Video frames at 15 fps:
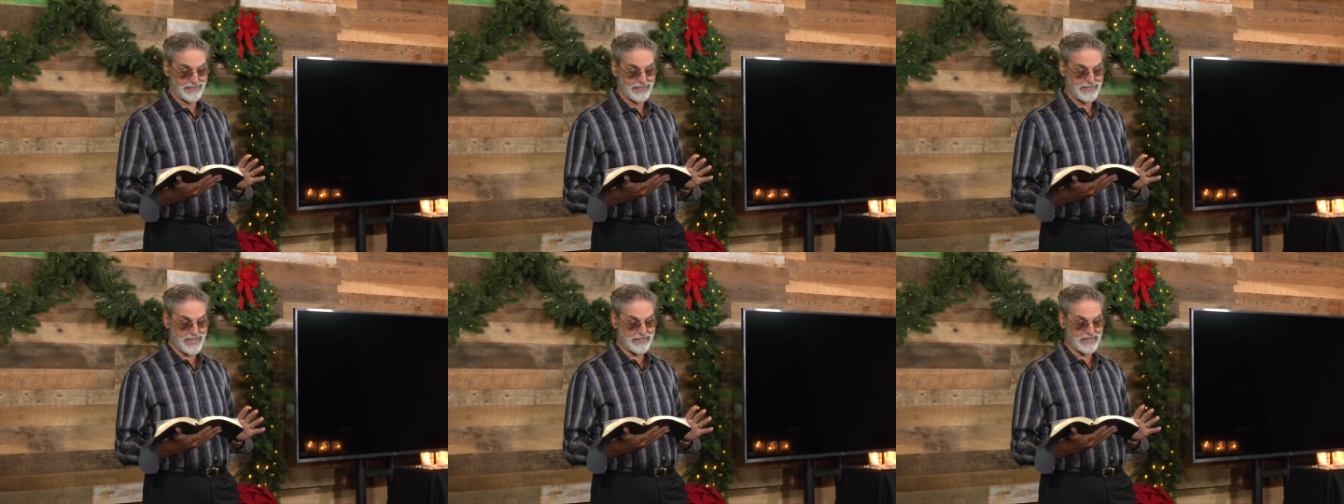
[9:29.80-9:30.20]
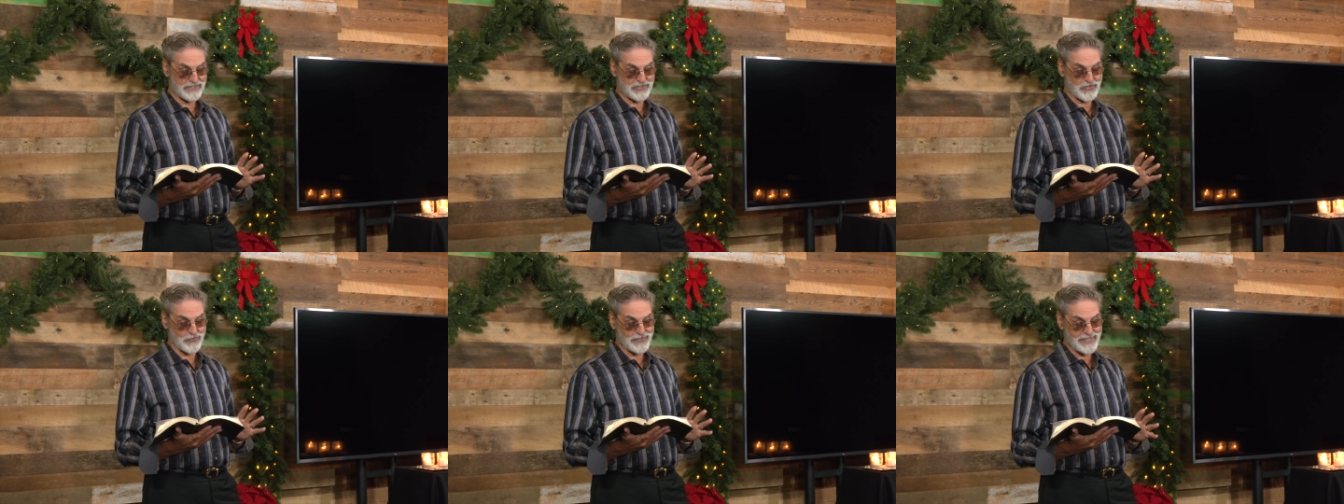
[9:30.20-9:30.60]
Yet
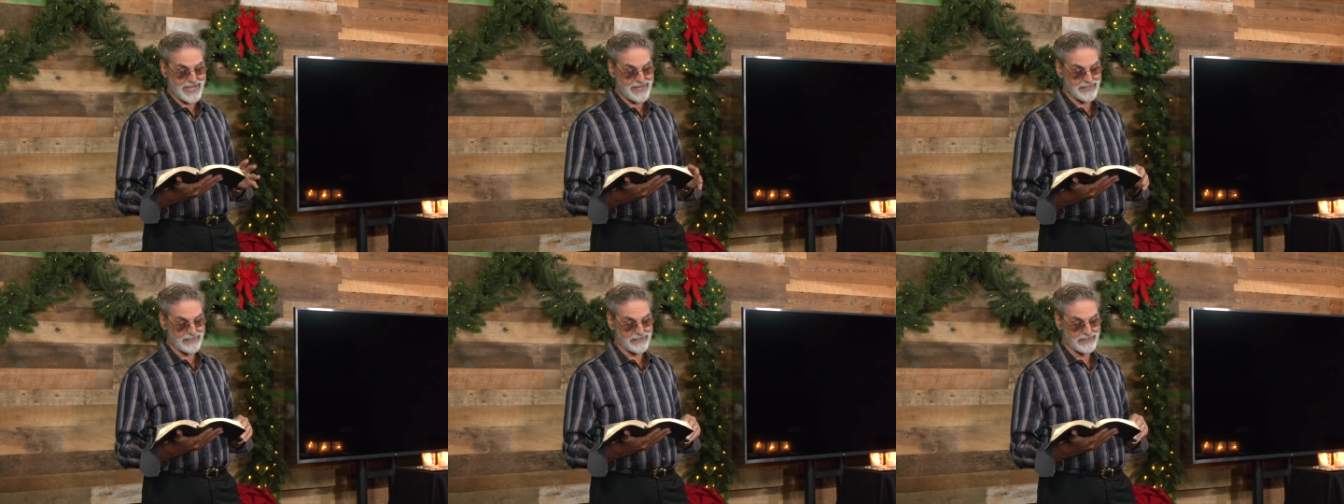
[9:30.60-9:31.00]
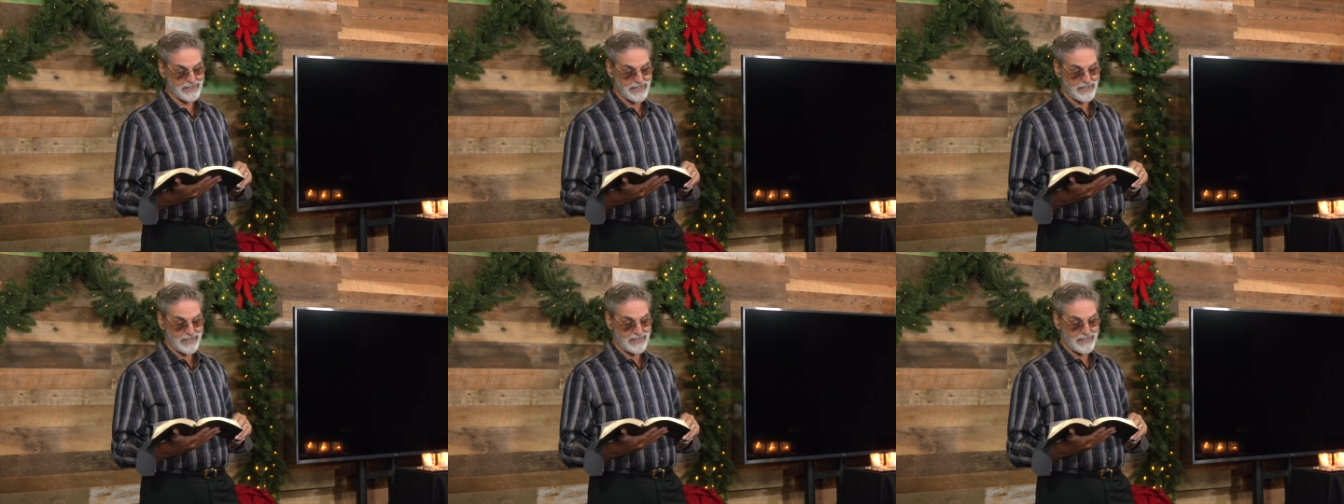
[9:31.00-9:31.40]
it's created
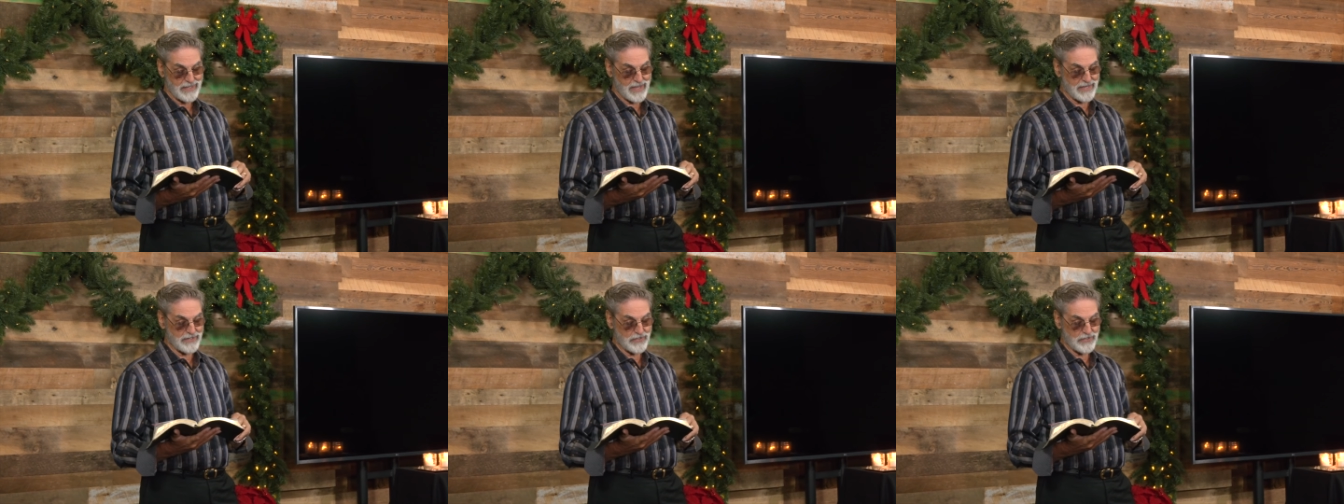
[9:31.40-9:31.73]
a